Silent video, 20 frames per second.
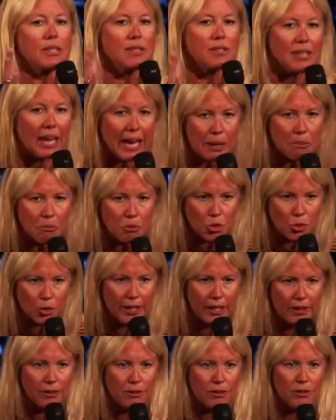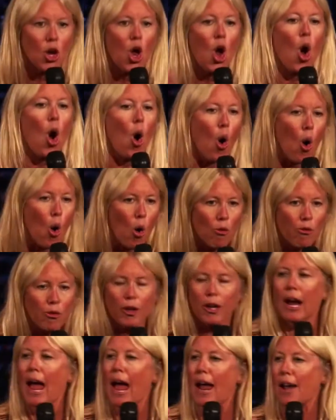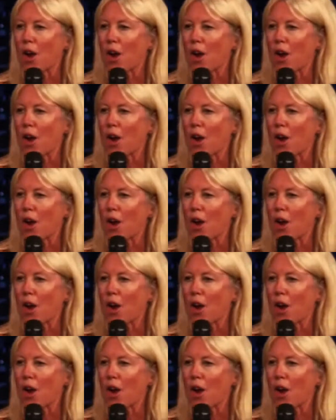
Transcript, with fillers: the same drills, over